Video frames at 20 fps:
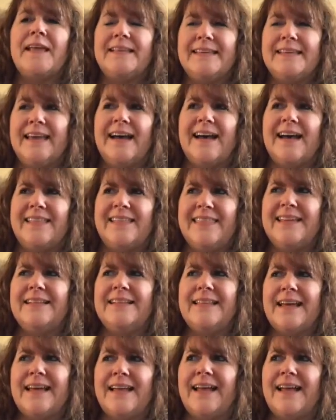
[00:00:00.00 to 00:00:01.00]
Yeah, I
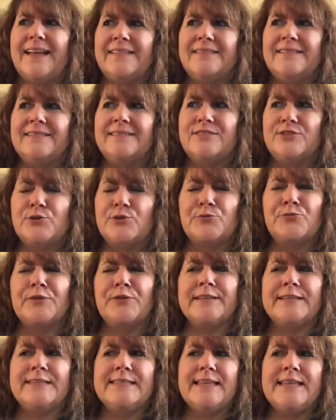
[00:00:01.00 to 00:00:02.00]
think that I don't
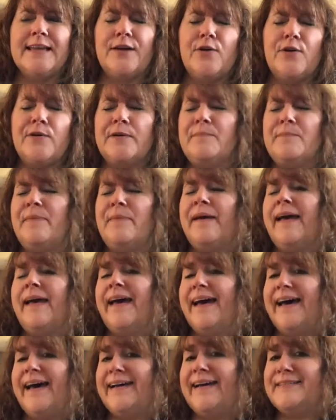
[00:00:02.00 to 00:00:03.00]
really see it going
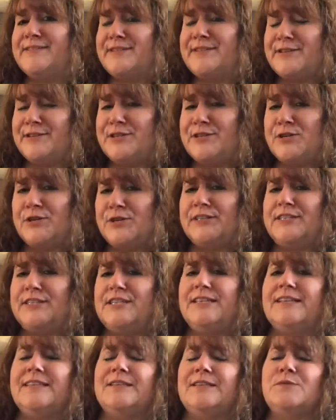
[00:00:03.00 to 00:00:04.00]
past a
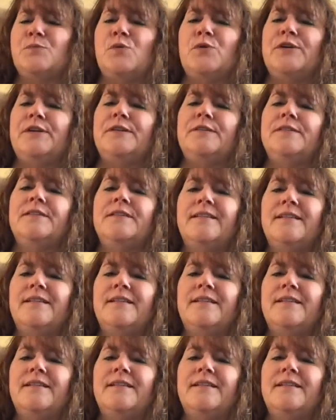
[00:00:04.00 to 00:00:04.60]
trilogy at this point.